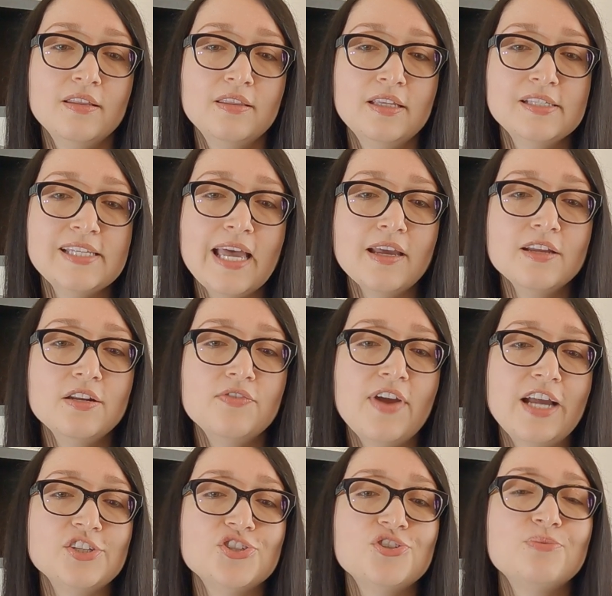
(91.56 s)
The second
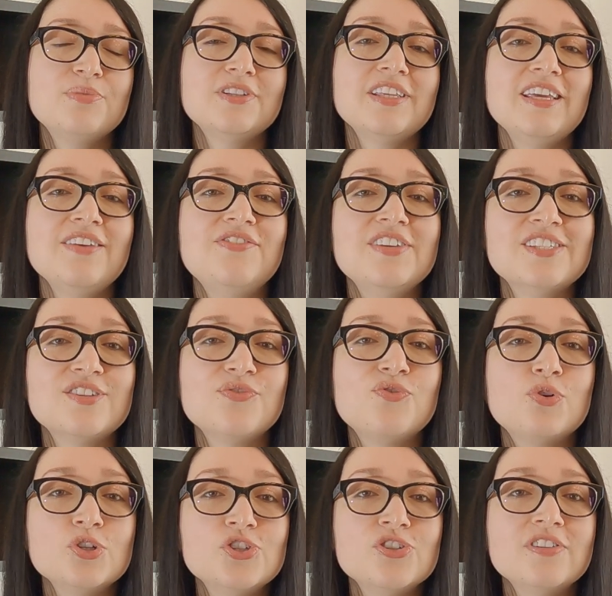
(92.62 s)
irrational belief is the
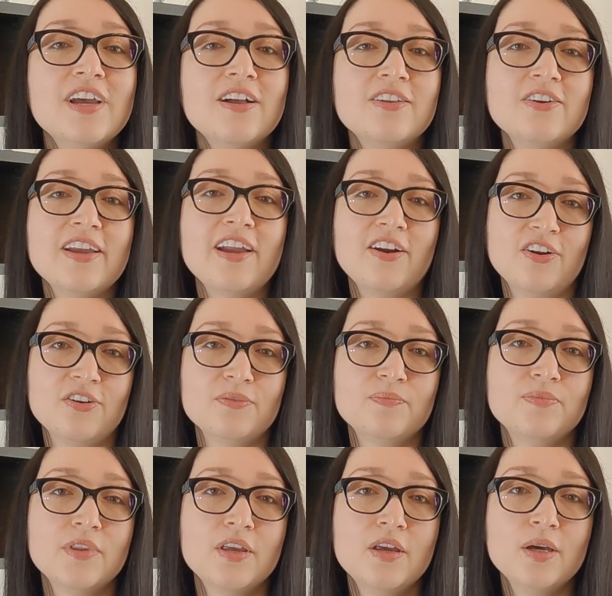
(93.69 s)
Fortuneteller Error.
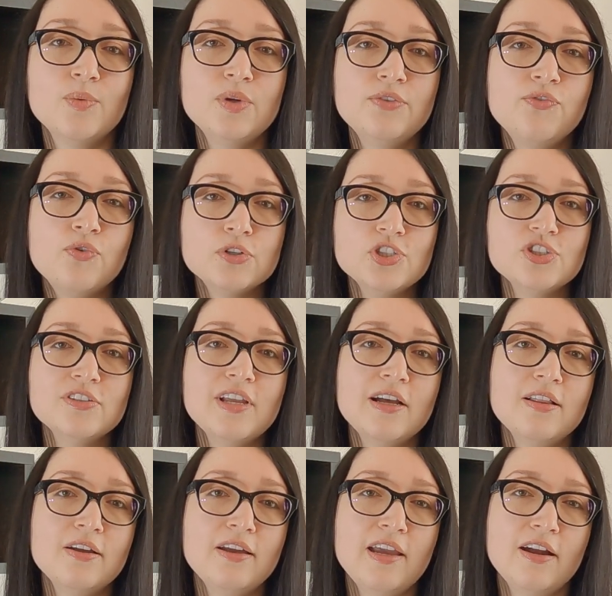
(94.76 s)
With
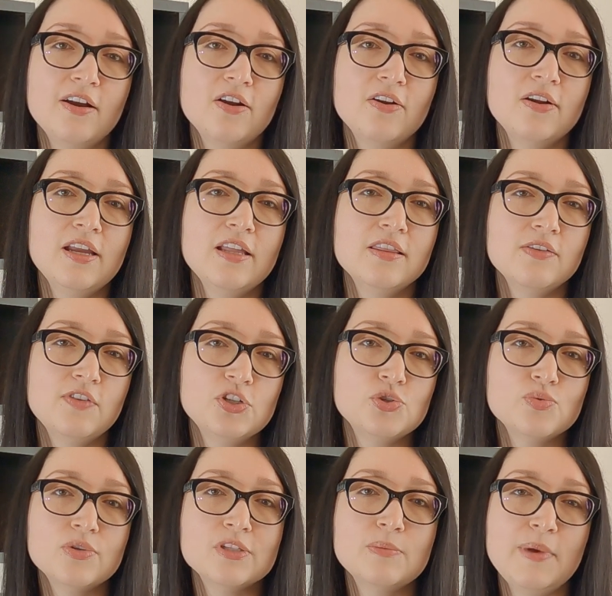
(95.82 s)
Fortuneteller Error,
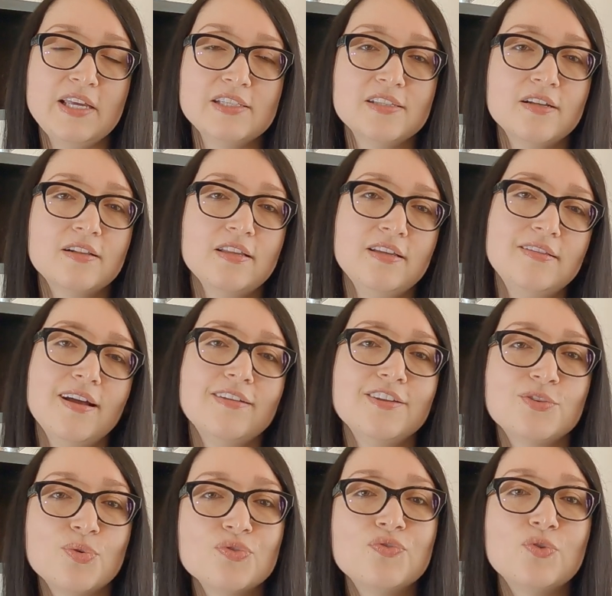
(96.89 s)
individuals basically tell
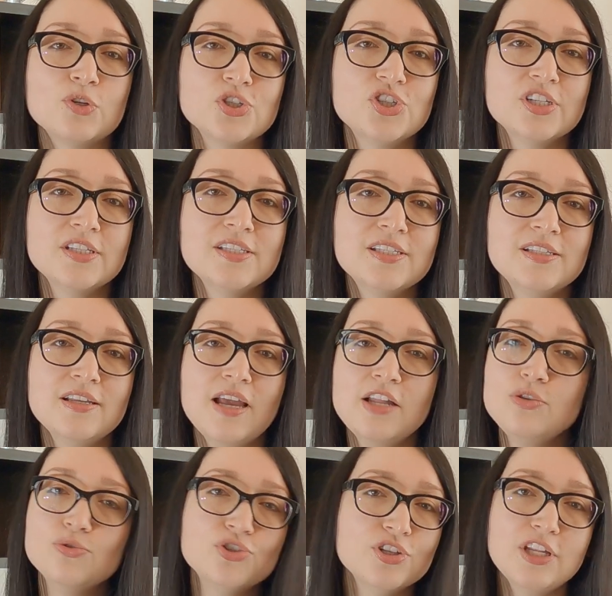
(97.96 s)
their own fortunes,
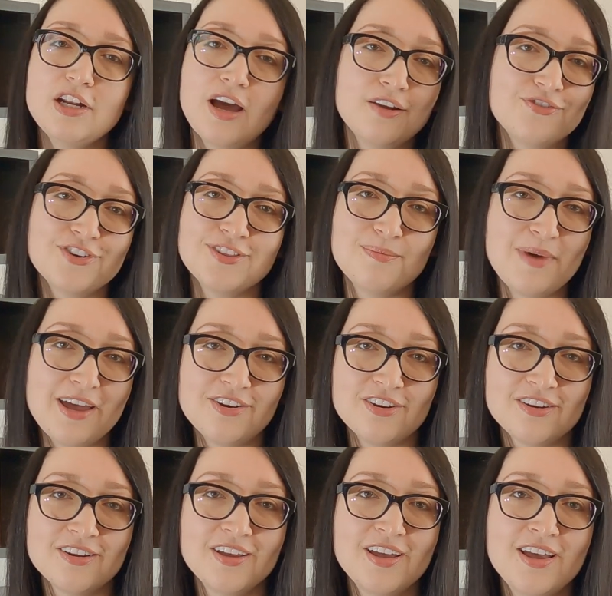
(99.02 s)
and usually not for the
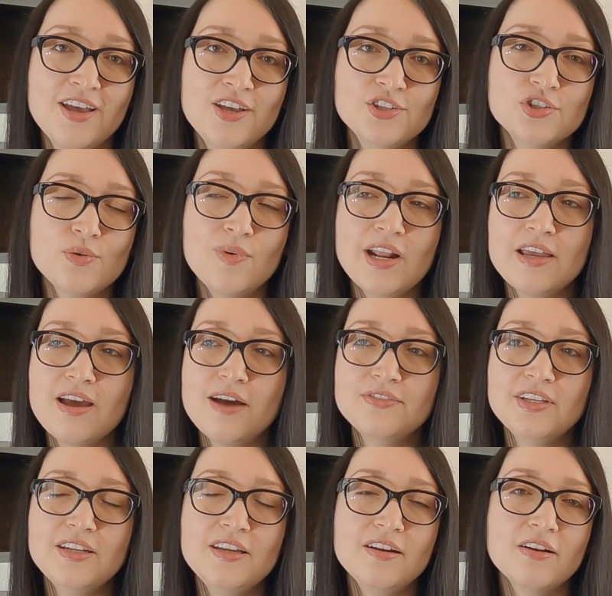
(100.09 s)
better. So what I
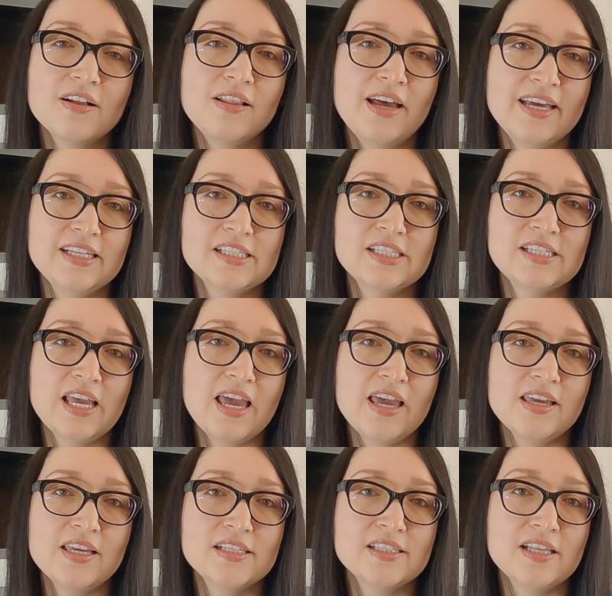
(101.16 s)
often hear clients
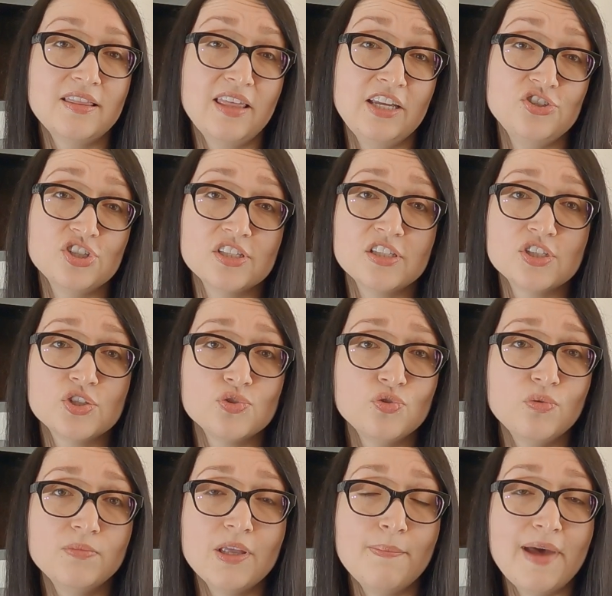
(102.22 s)
say is that they just
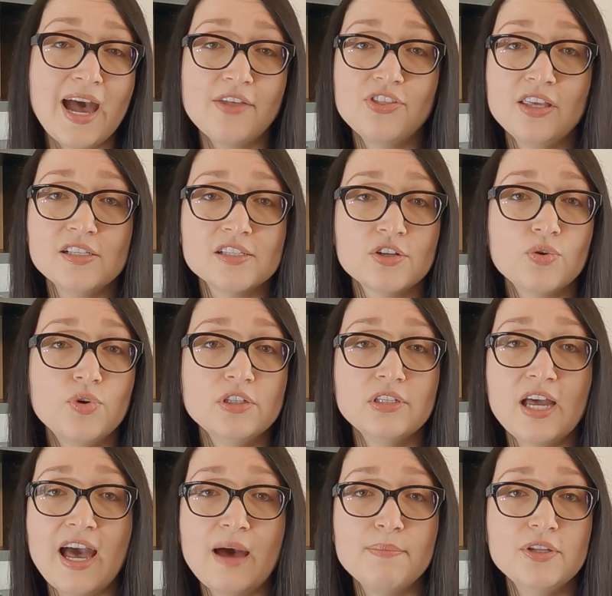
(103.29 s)
assume that bad things are going
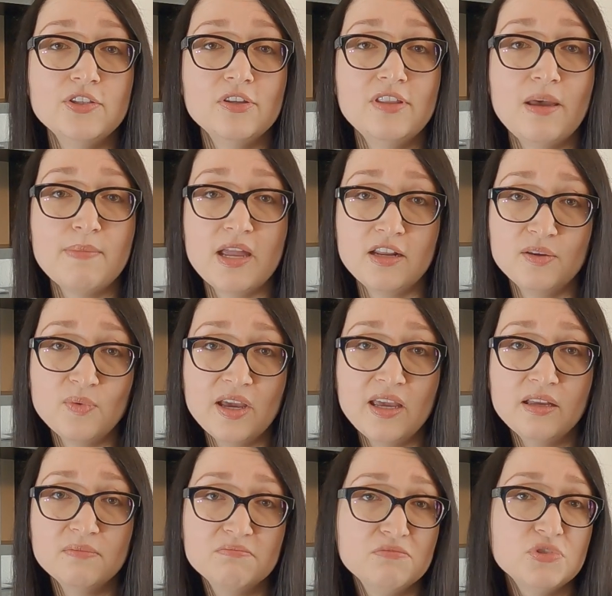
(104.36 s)
to happen to them
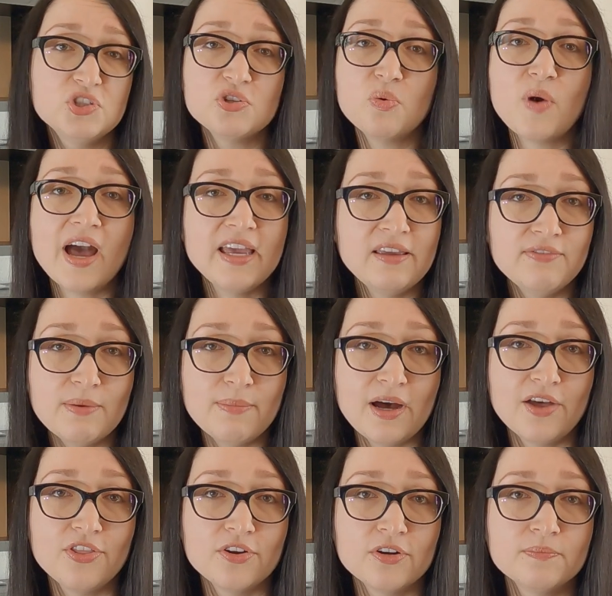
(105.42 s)
anyway, so why even
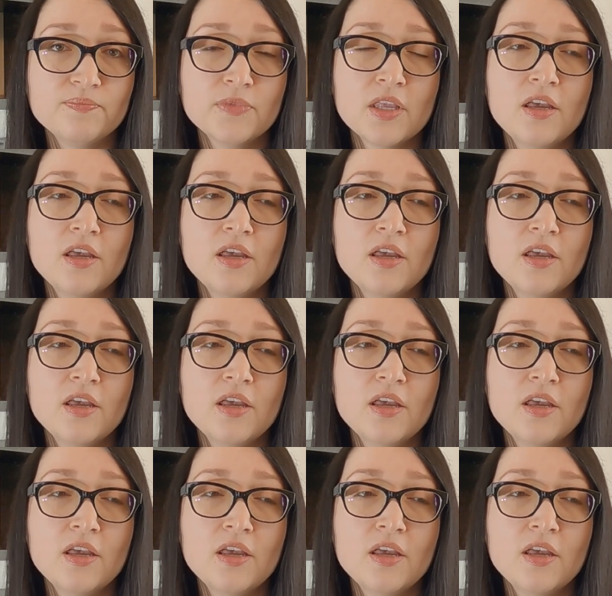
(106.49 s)
bother?